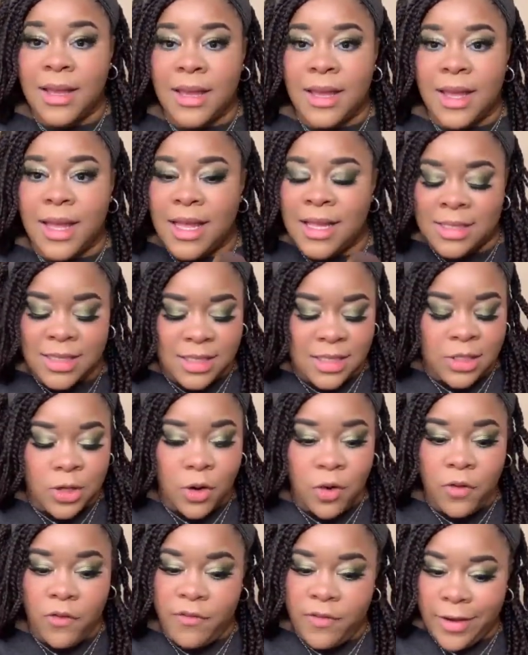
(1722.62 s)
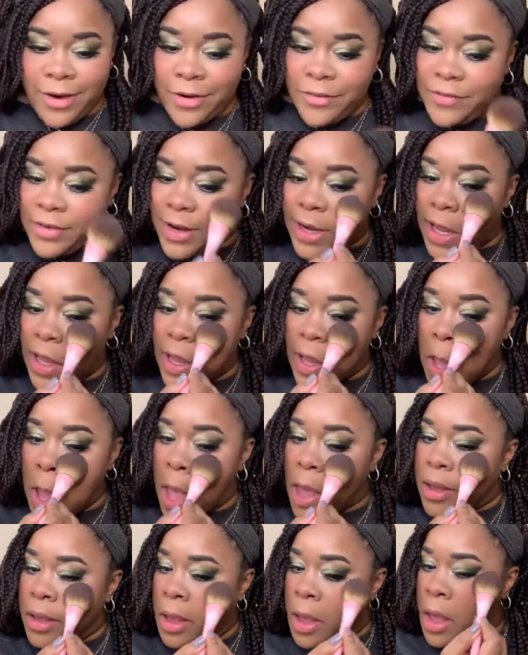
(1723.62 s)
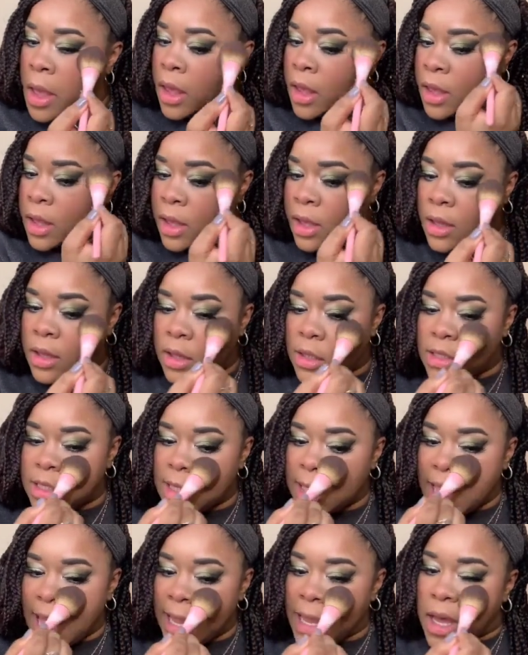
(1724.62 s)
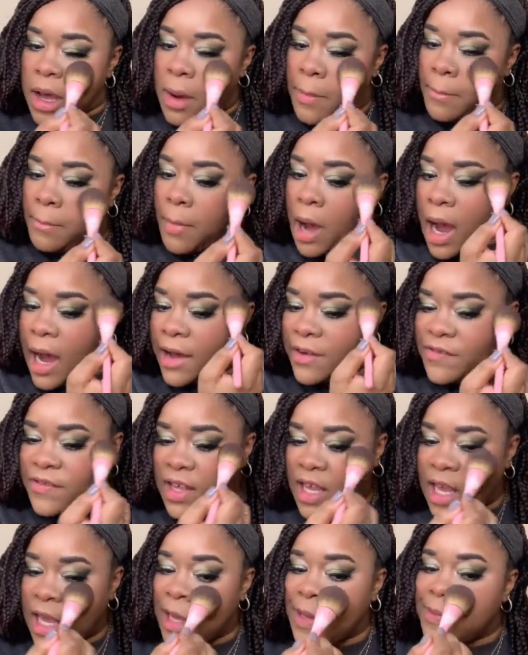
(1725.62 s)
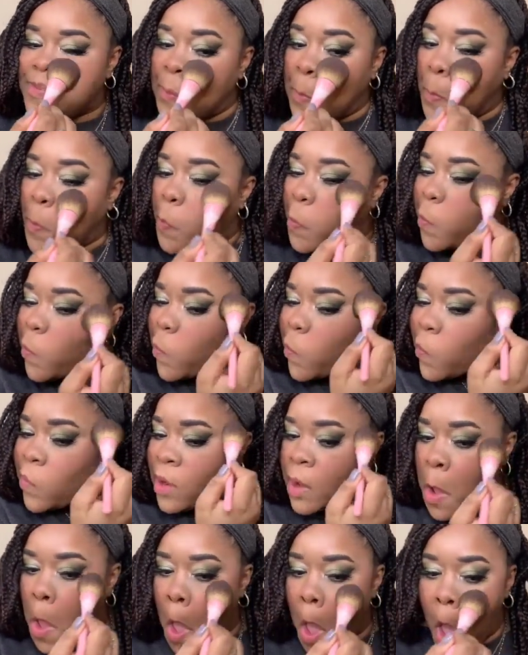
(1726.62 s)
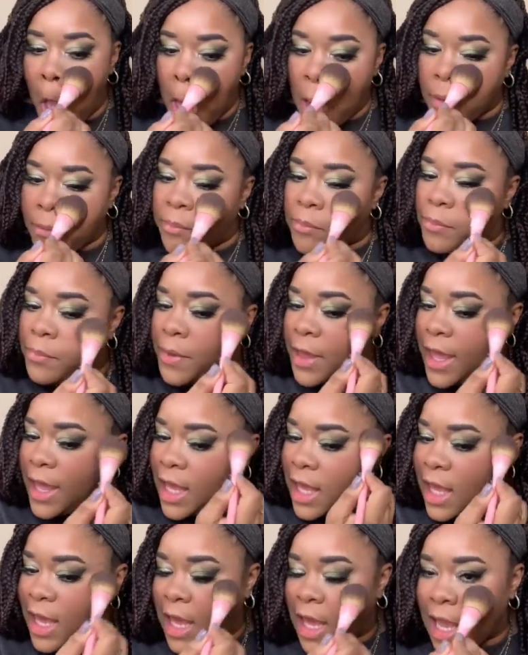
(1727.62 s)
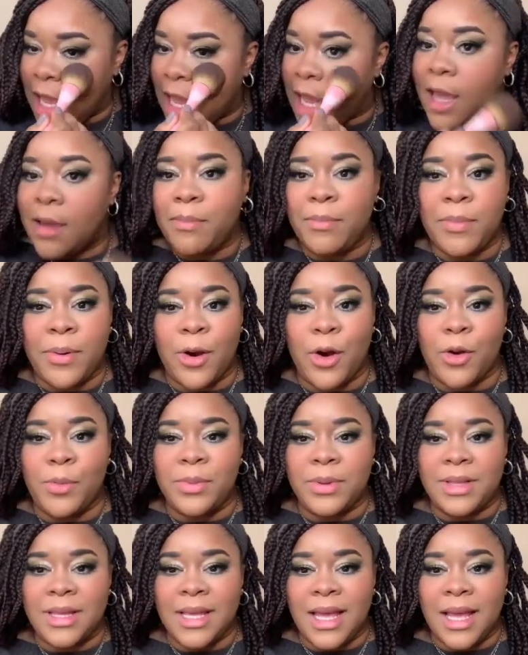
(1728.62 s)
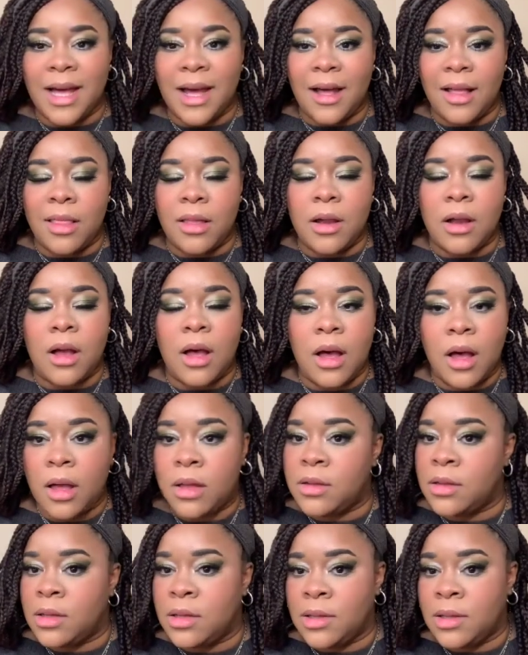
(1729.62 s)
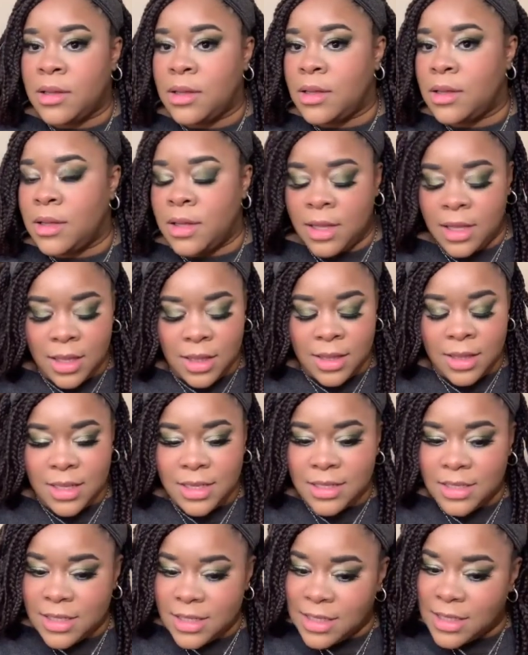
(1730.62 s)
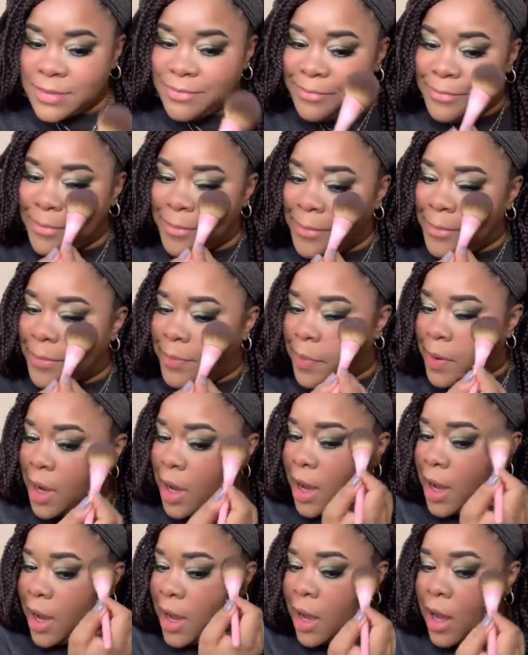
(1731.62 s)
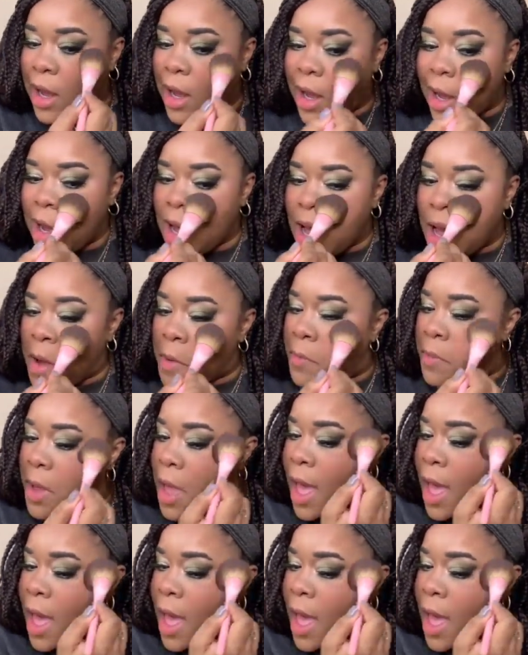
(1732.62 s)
It's so velvety. It's like a mauvey, pinky, purpley color. Oh, this is bomb.